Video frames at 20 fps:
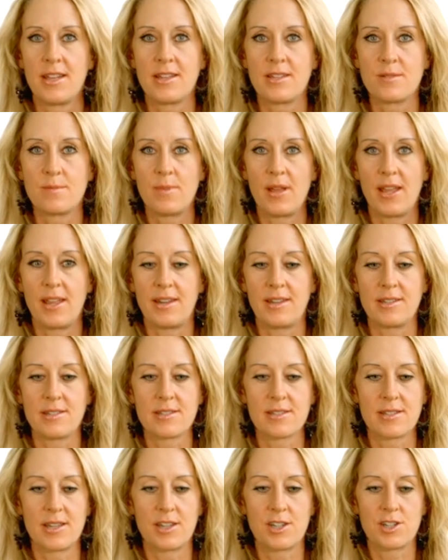is made in
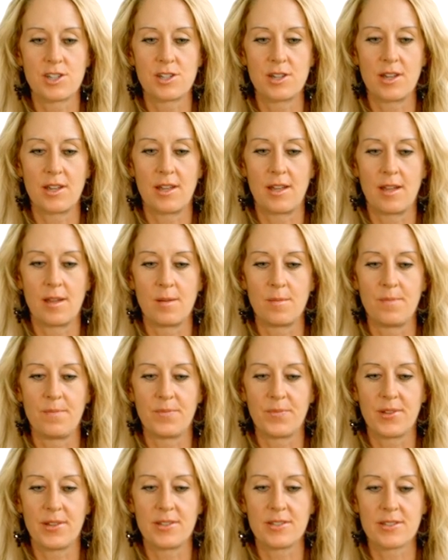such
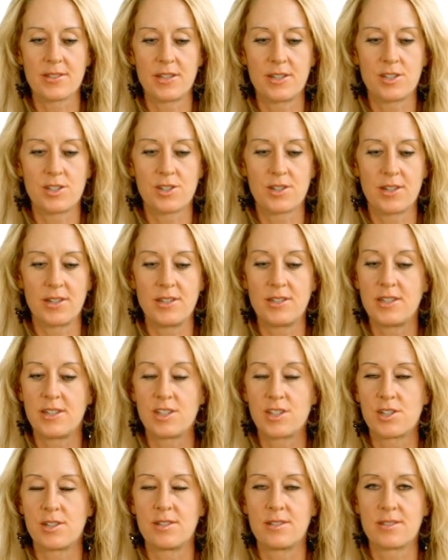
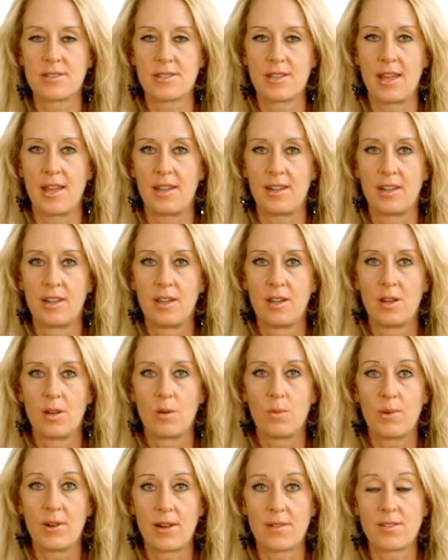conditions that
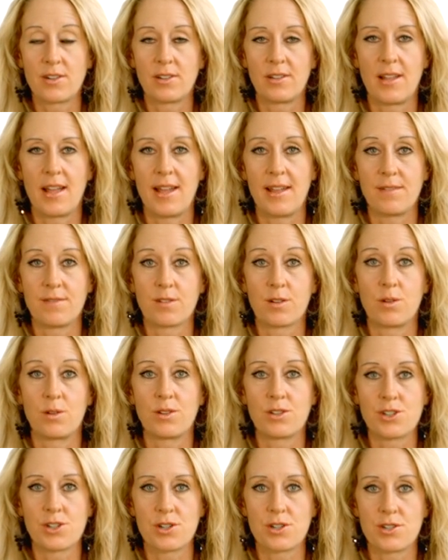whatever live
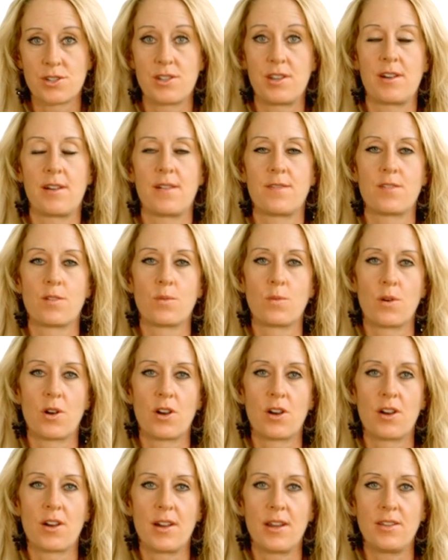cultures there ever
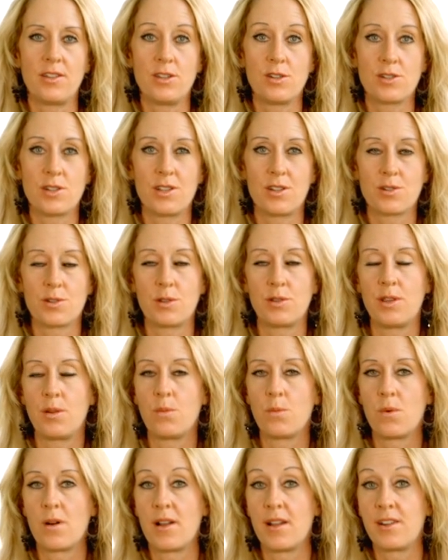were, and usually there's only
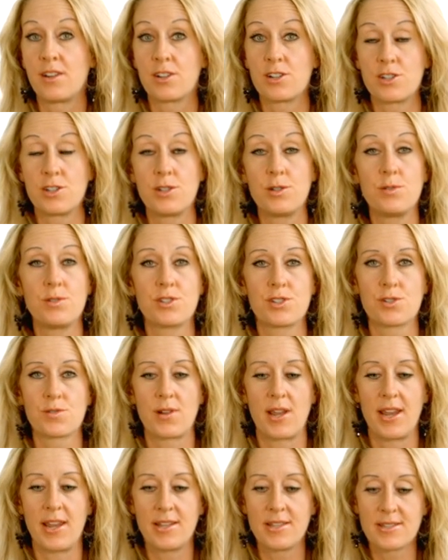1 or 2
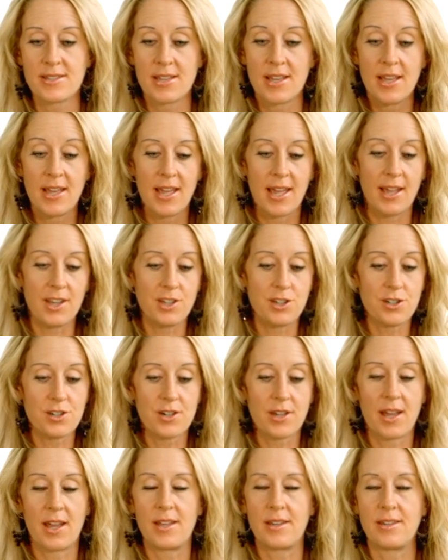strains, and your
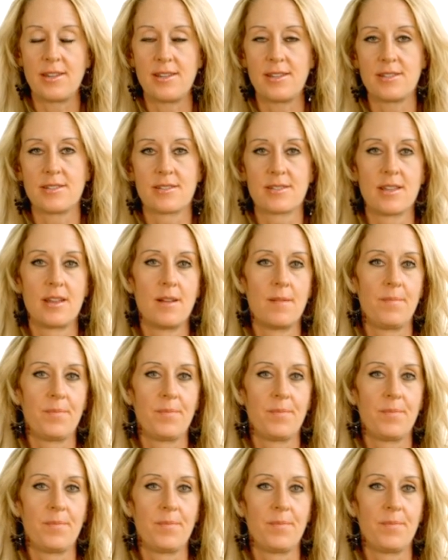gut needs